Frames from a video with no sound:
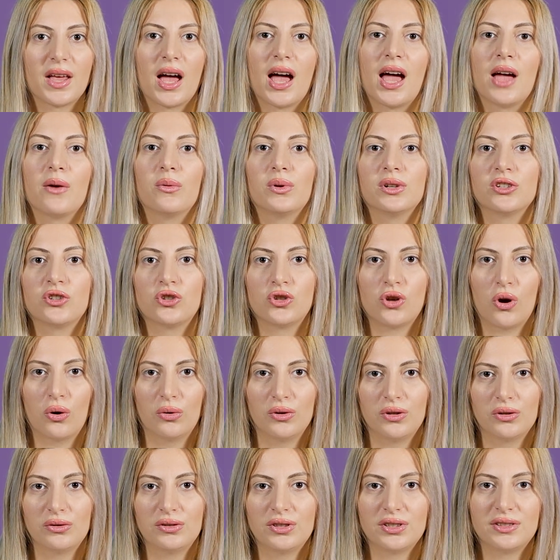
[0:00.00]
I will
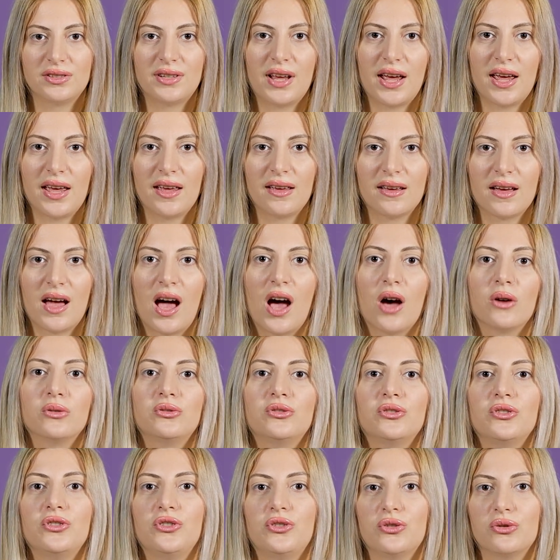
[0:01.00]
show you today how
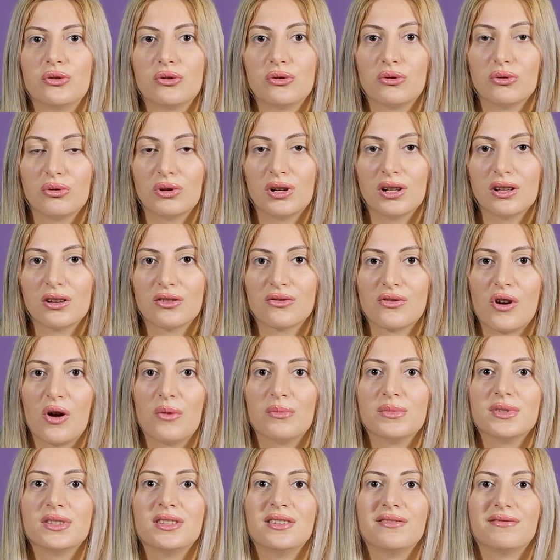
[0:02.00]
to use Google
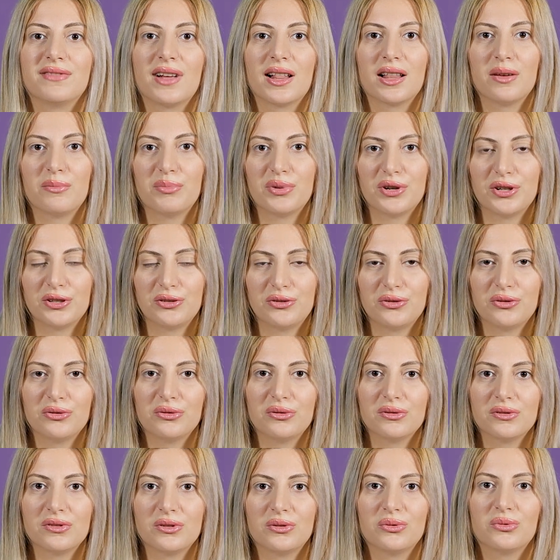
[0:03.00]
Chrome's developer
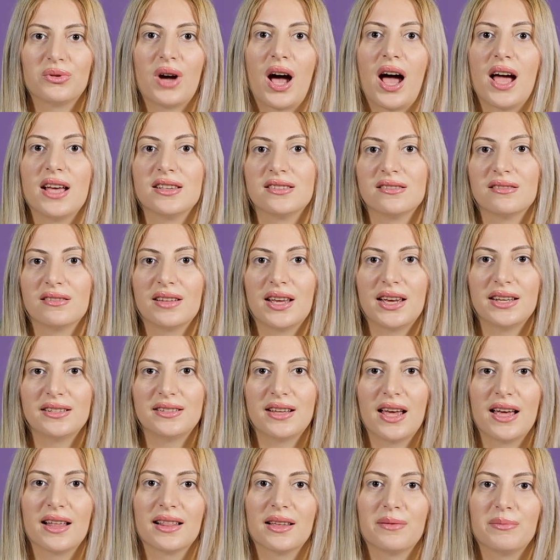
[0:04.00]
tools to
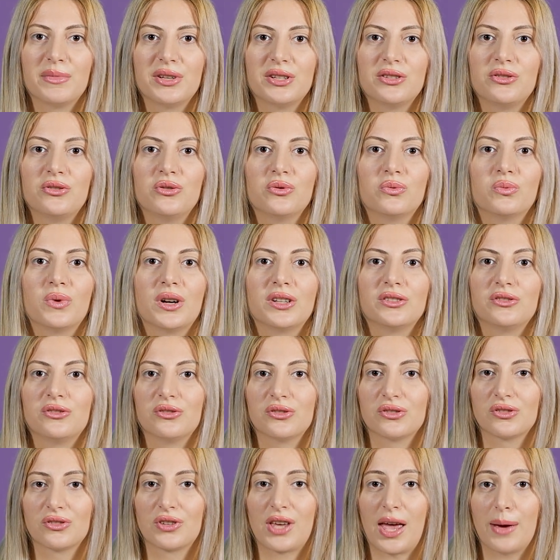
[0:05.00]
isolate elements you want
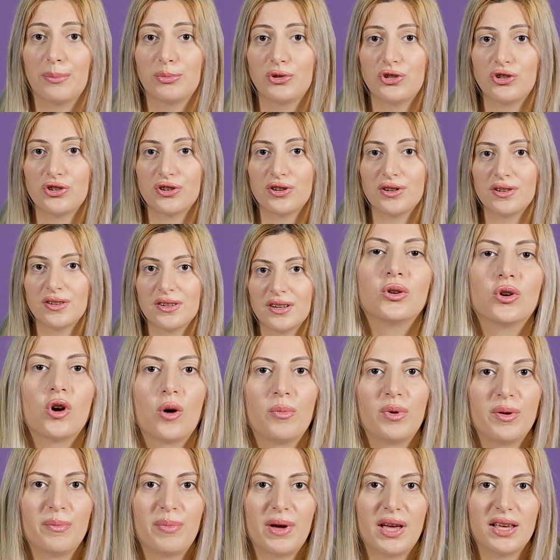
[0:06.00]
to capture,
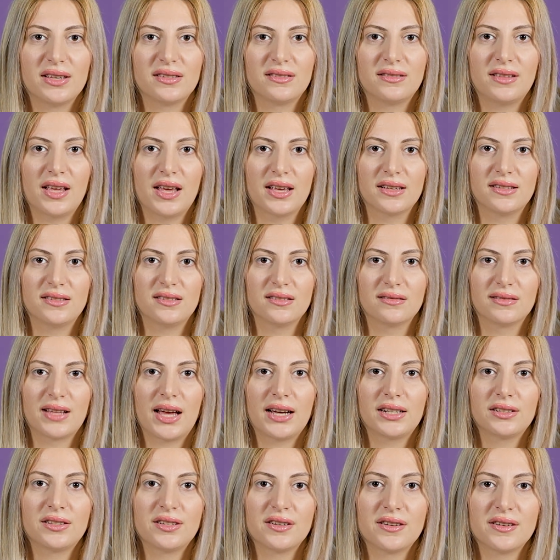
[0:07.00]
copy-paste their
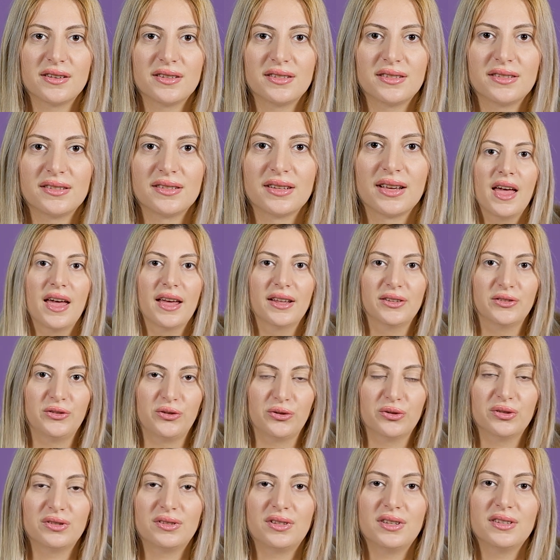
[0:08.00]
selectors, and
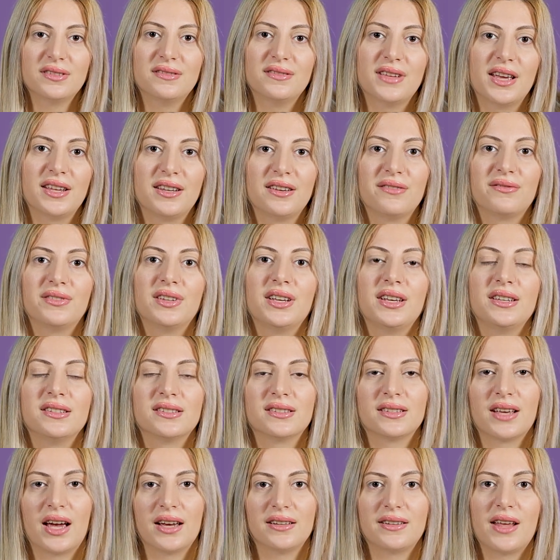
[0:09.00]
use this natively
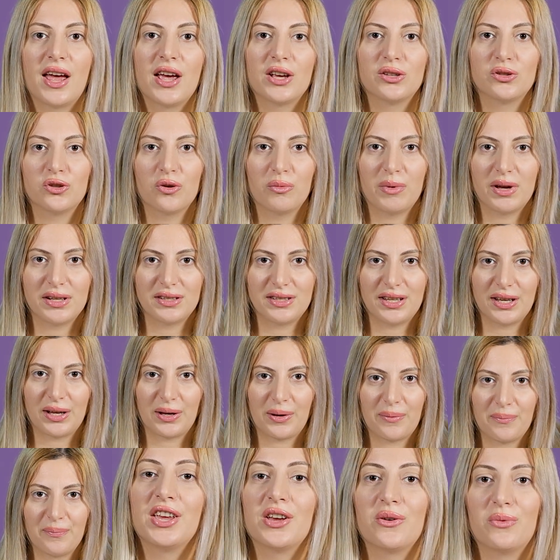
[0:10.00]
inside Hexomatic.
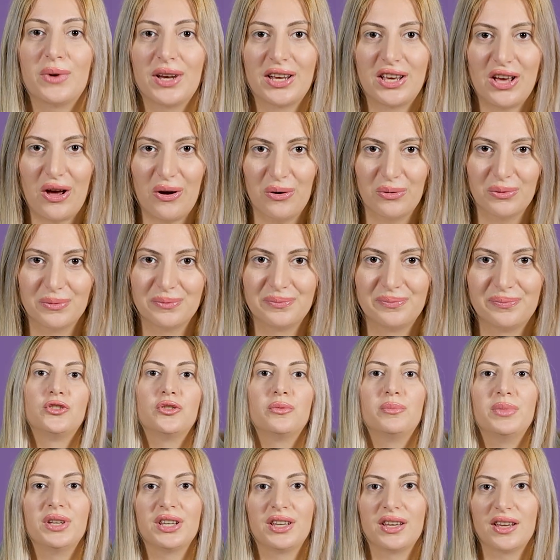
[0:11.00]
Here we go.
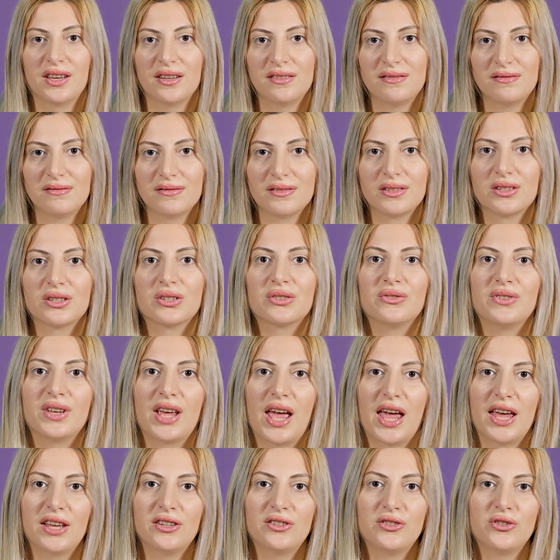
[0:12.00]
To begin,
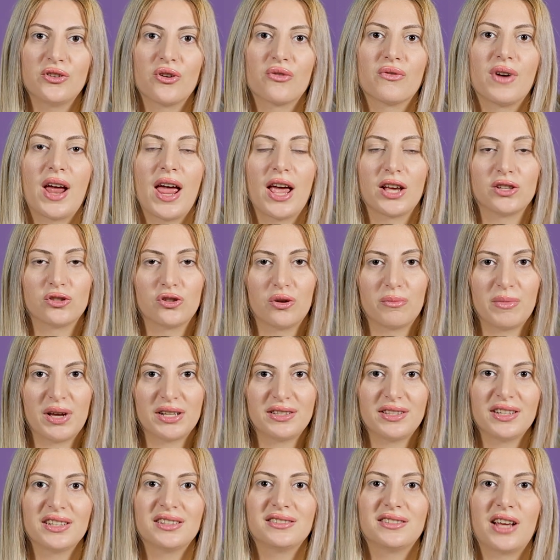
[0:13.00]
create your
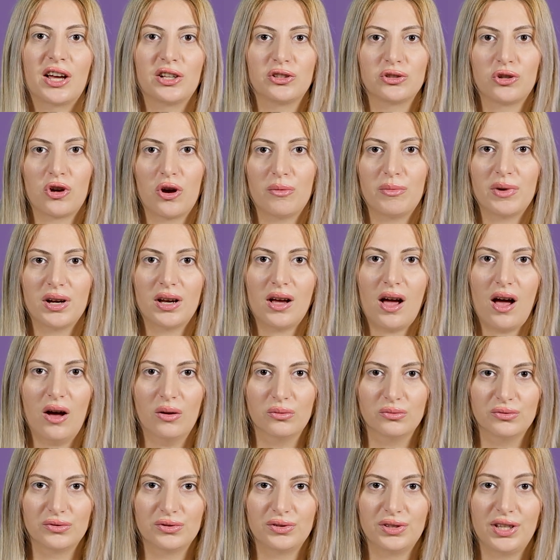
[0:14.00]
hexomatic.com
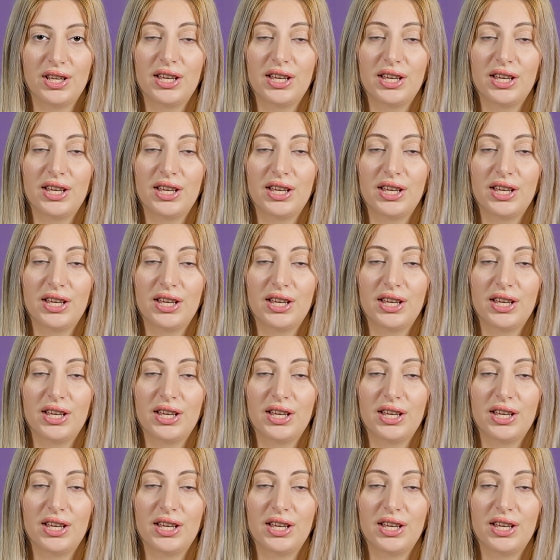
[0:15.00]
account,